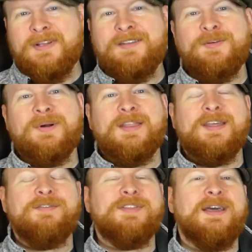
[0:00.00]
if you want to
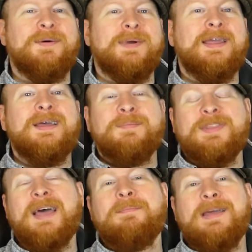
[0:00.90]
think of it that way,
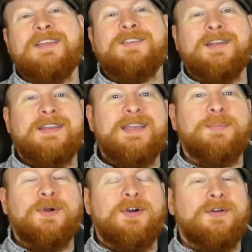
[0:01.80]
but that makes it a
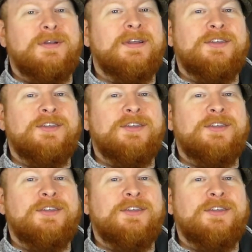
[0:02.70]
keeper card.